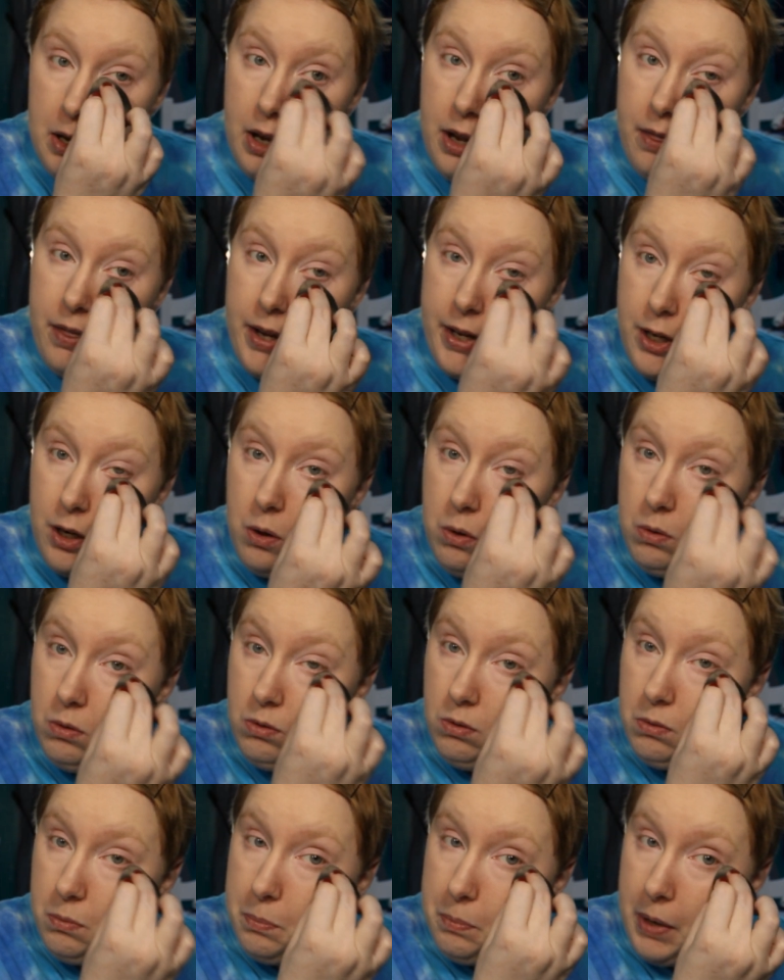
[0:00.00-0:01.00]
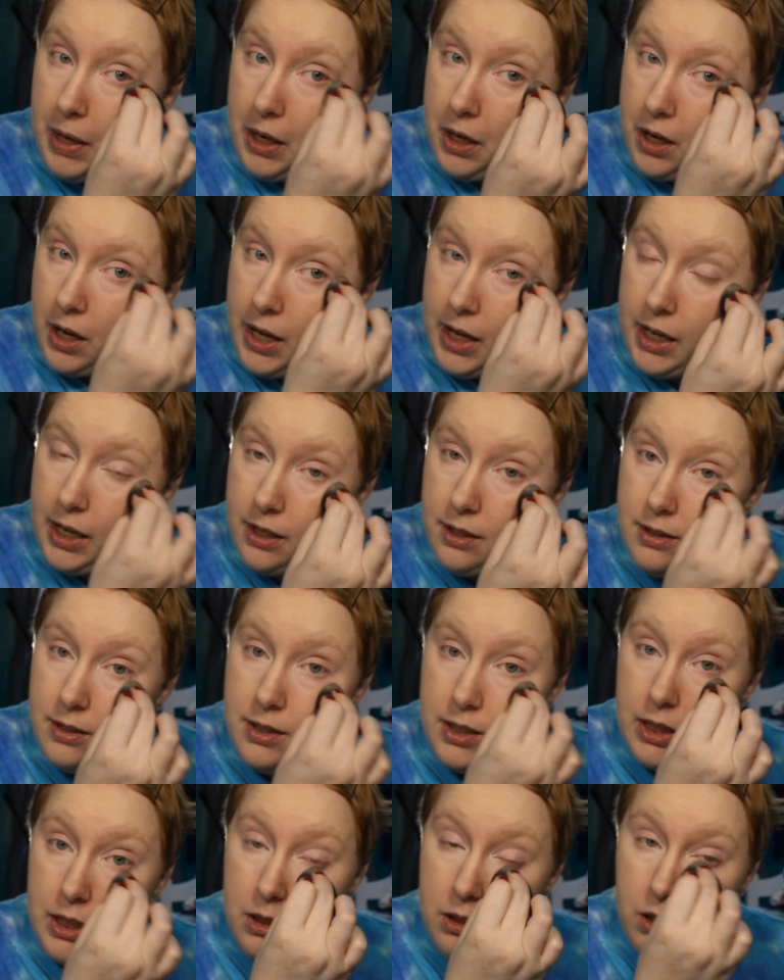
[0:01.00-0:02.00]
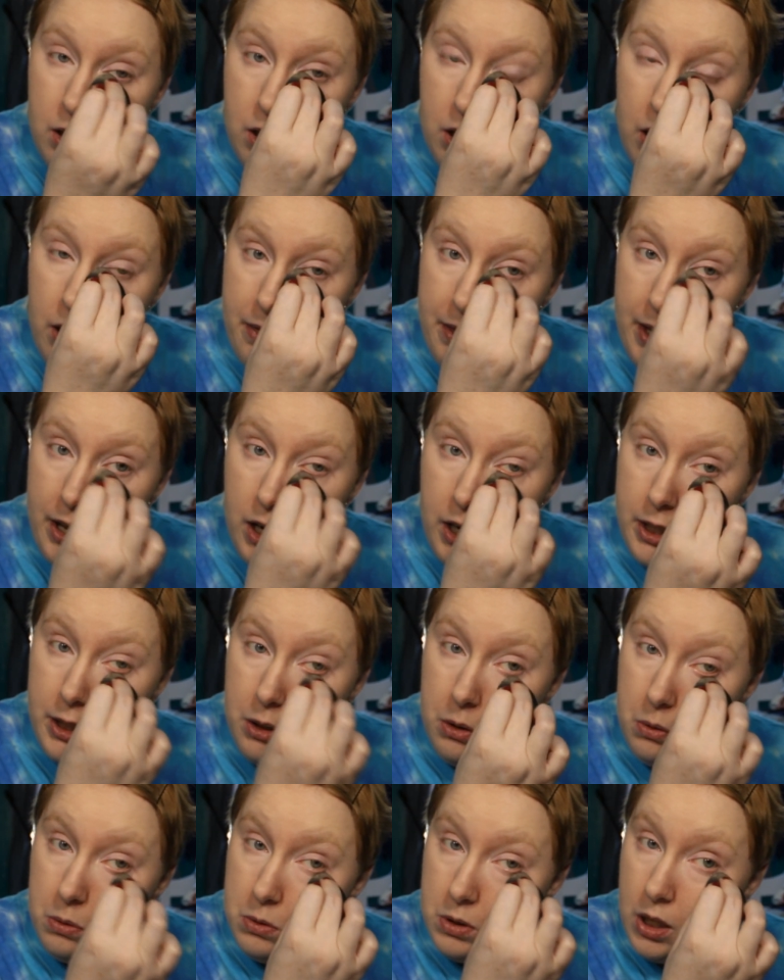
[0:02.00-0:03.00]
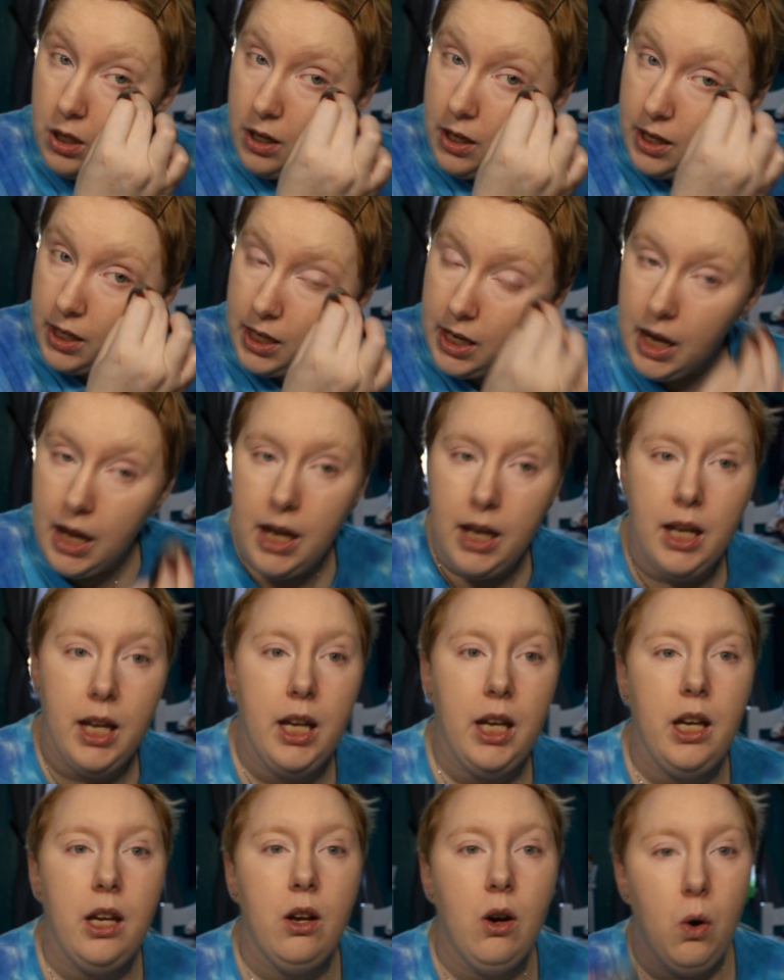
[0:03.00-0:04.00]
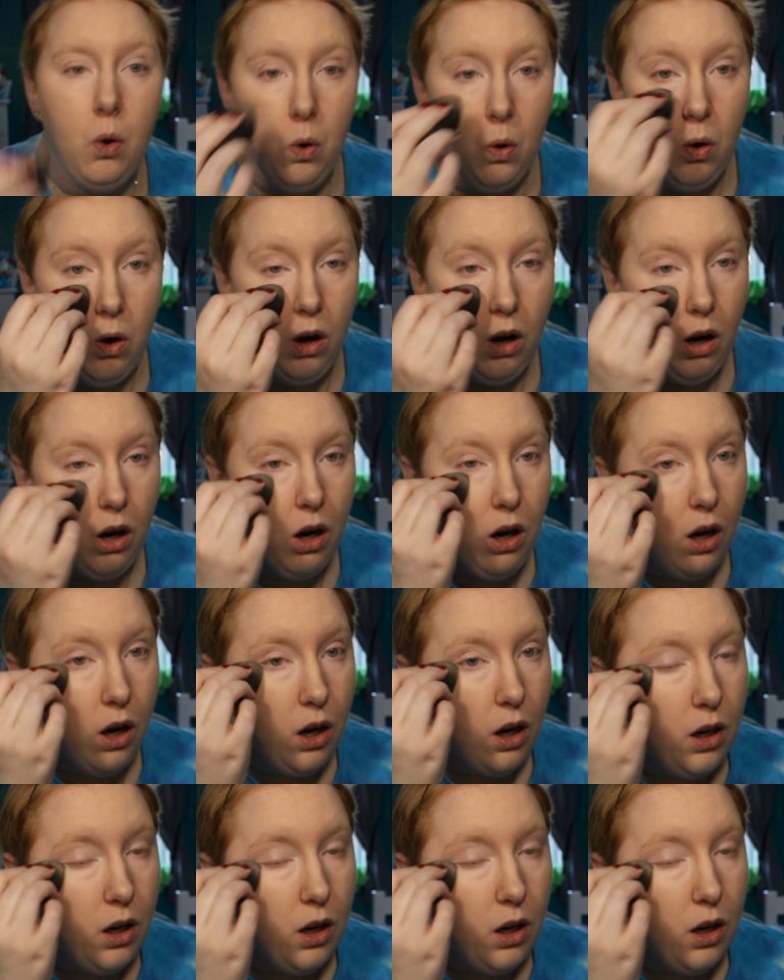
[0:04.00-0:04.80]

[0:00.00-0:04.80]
and they don't make any concealer that I use cakey or